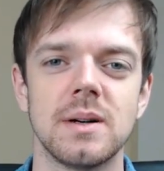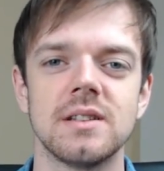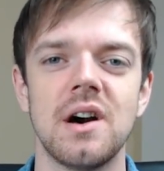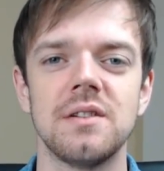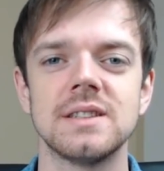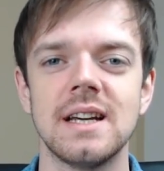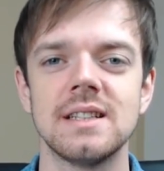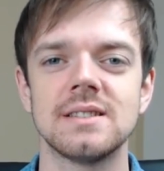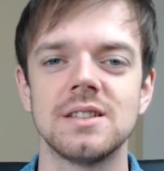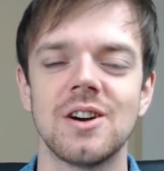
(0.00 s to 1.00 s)
but
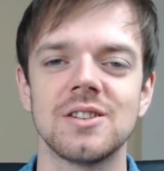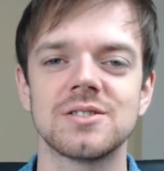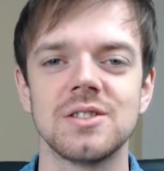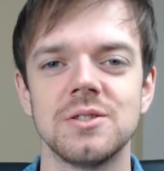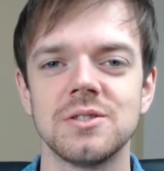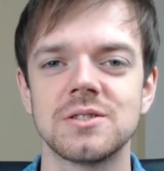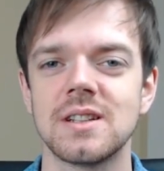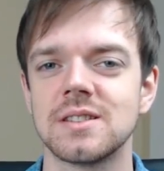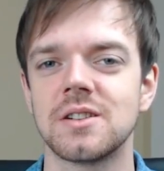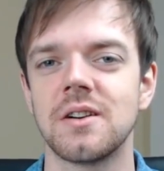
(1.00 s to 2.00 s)
nowadays he's also used
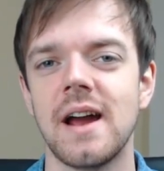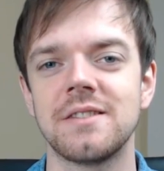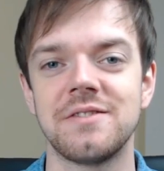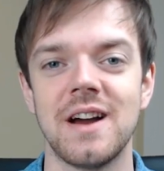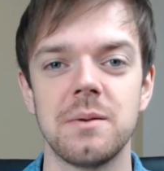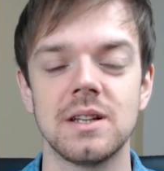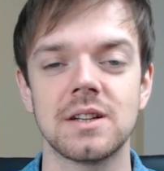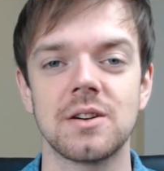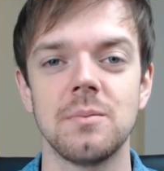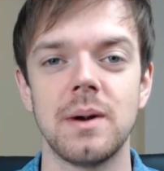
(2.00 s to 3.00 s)
as a great
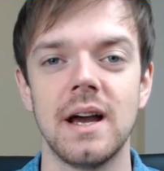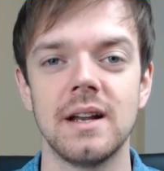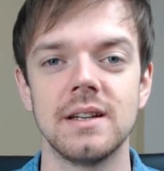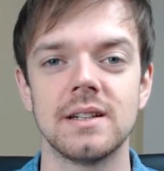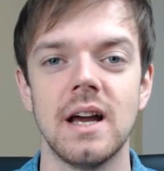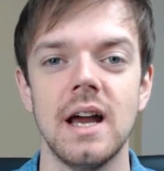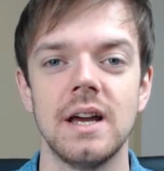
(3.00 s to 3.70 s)
family companion.